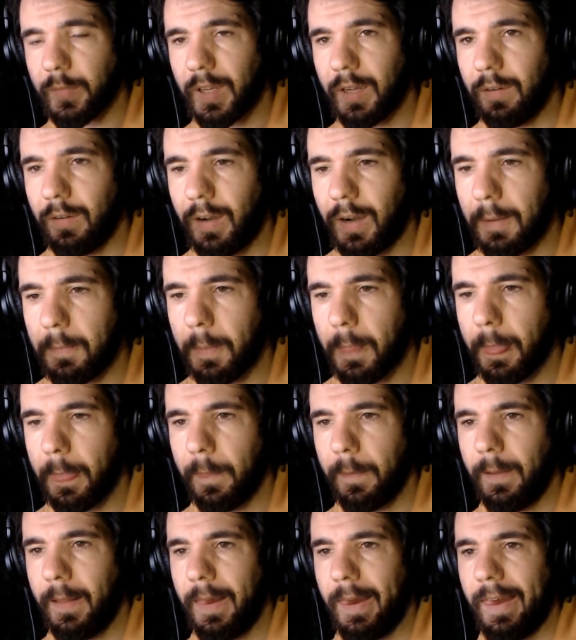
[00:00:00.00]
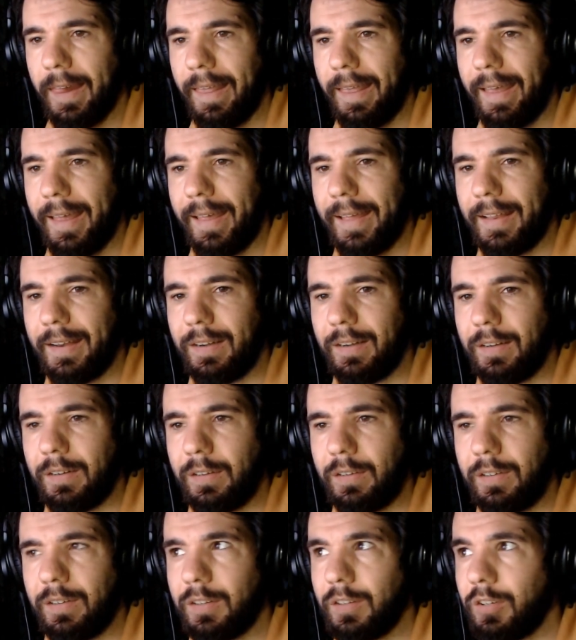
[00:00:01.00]
right?
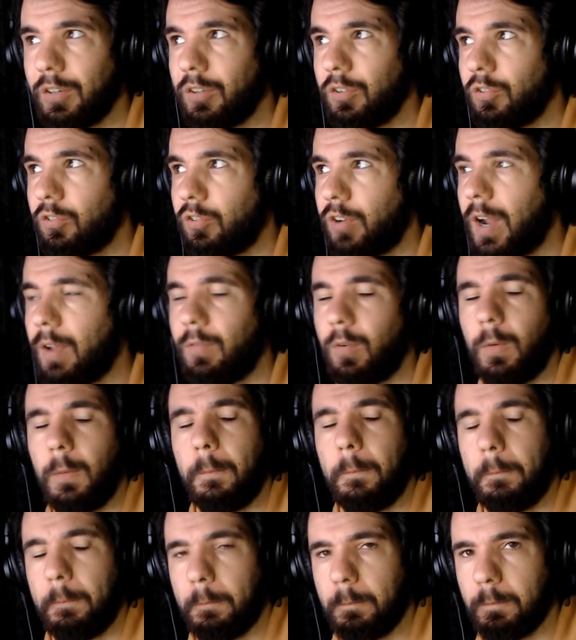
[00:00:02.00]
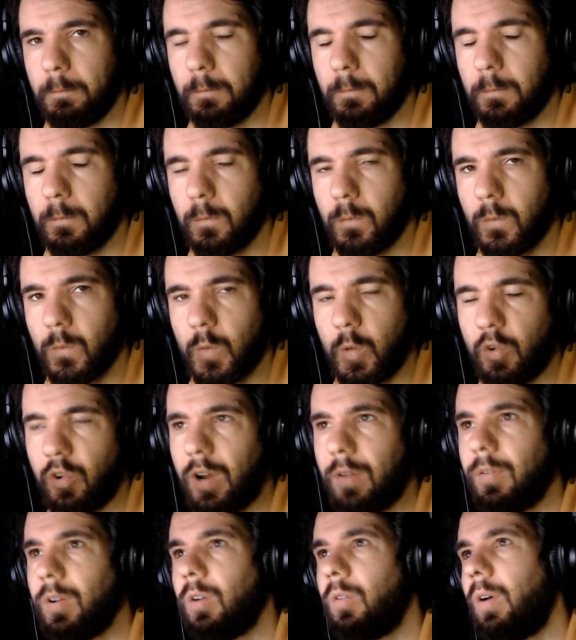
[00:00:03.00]
And travel
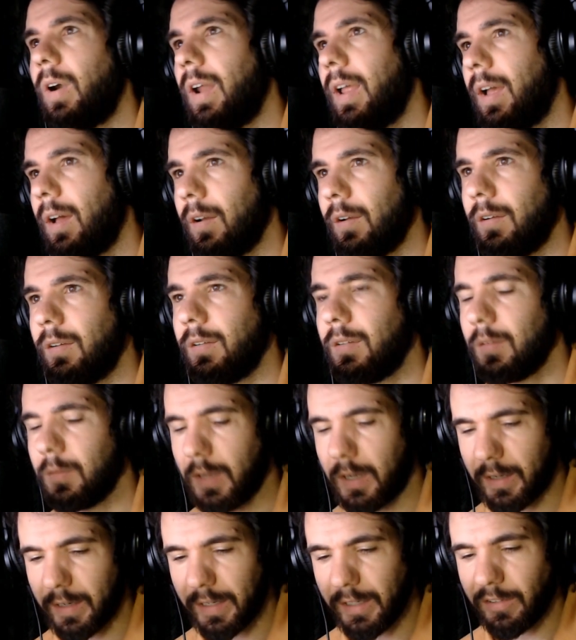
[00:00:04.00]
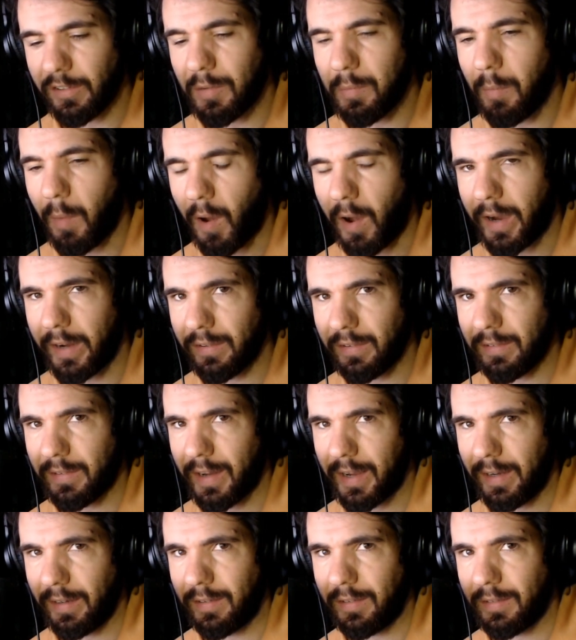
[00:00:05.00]
around at least my
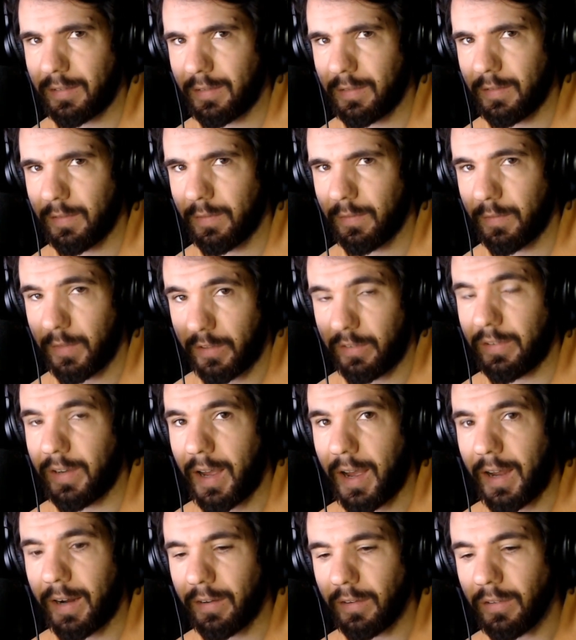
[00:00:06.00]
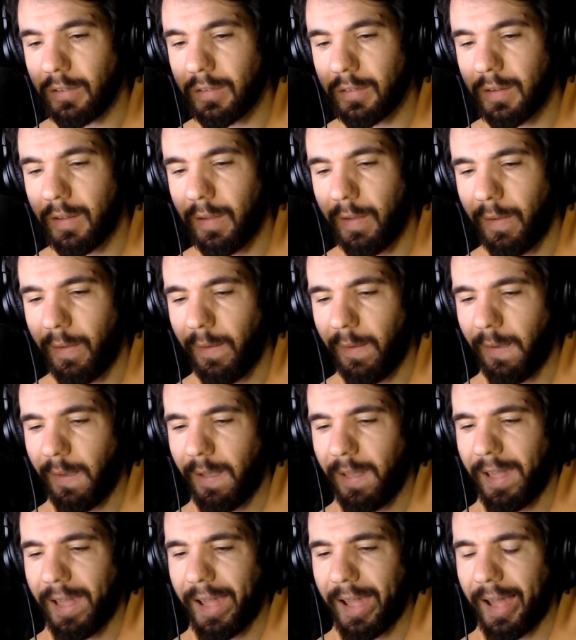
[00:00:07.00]
state for starters,
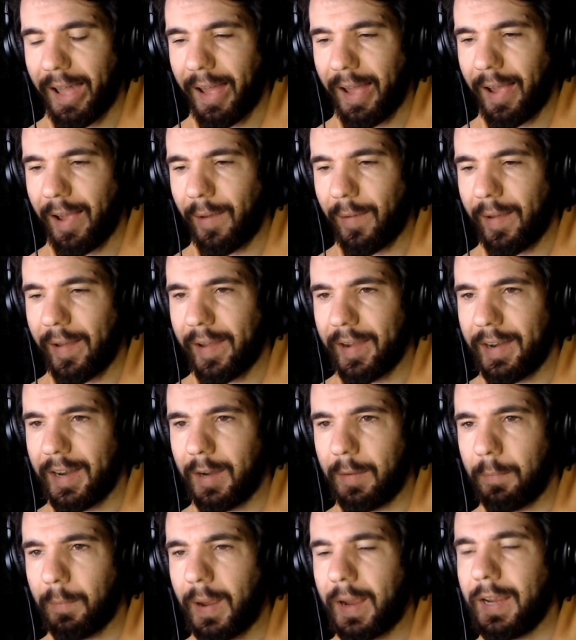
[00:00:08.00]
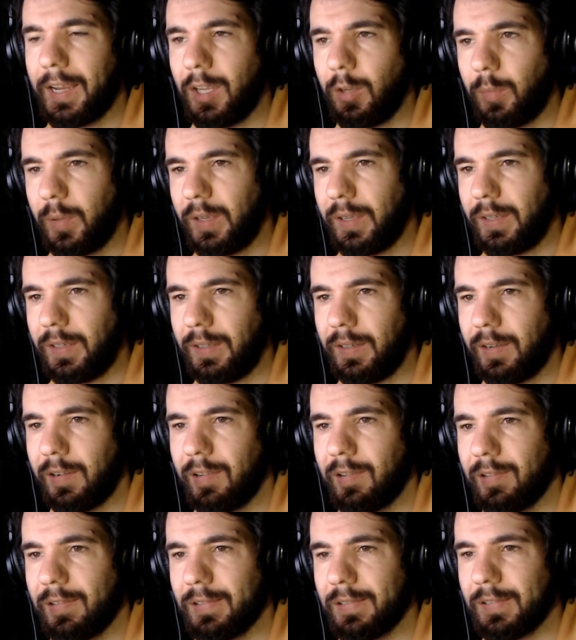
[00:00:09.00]
and then maybe
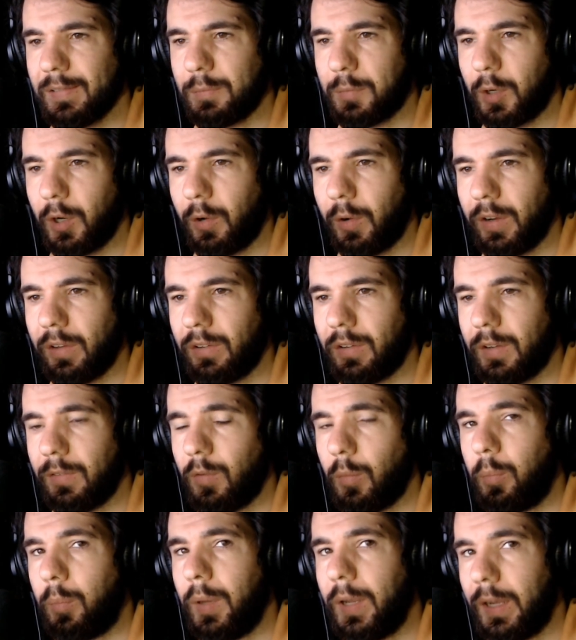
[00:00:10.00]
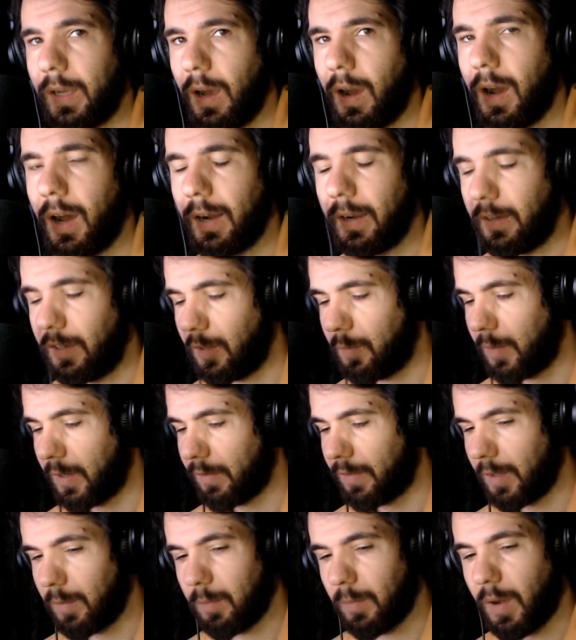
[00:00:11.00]
progress to the big island. But I
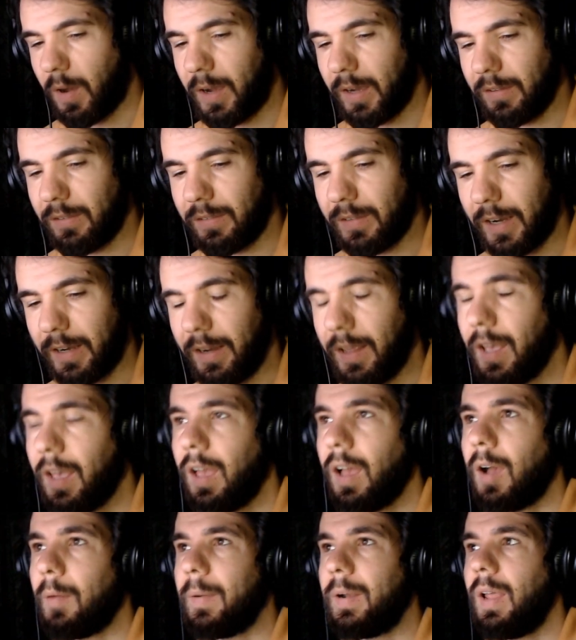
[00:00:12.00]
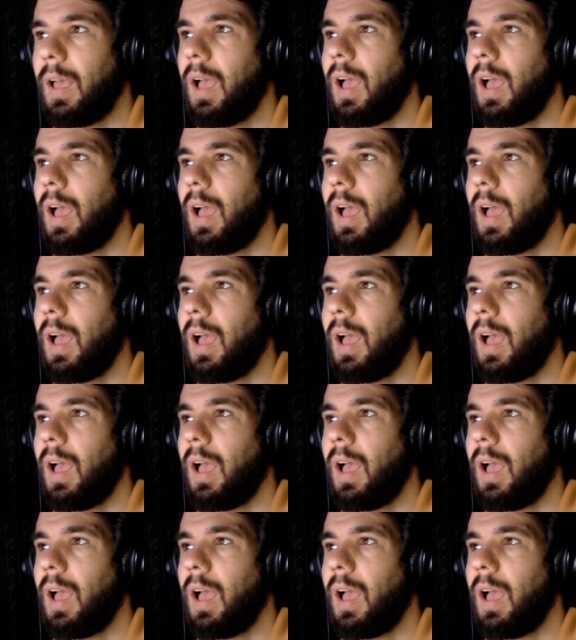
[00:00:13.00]
think my state, I mean,